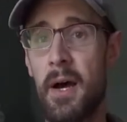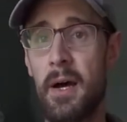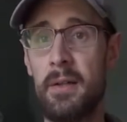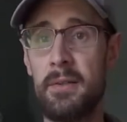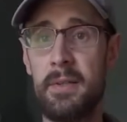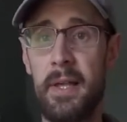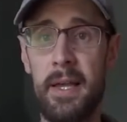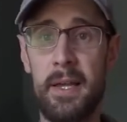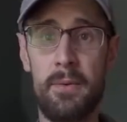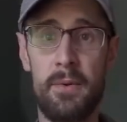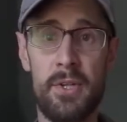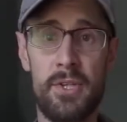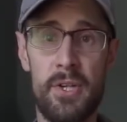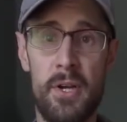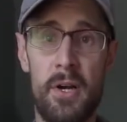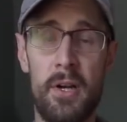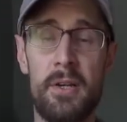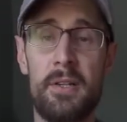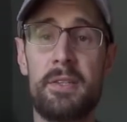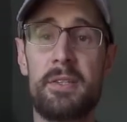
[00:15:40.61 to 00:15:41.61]
language
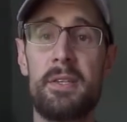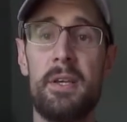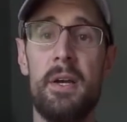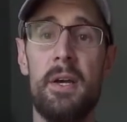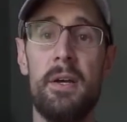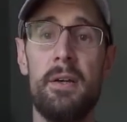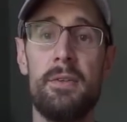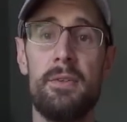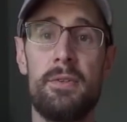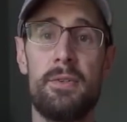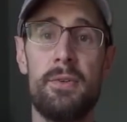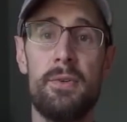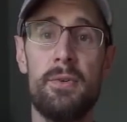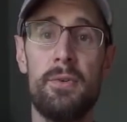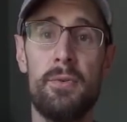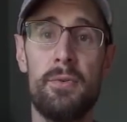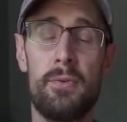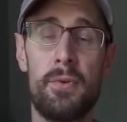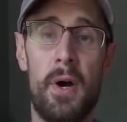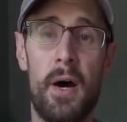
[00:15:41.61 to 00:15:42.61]
arts
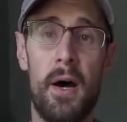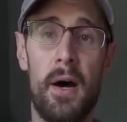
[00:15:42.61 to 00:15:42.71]
to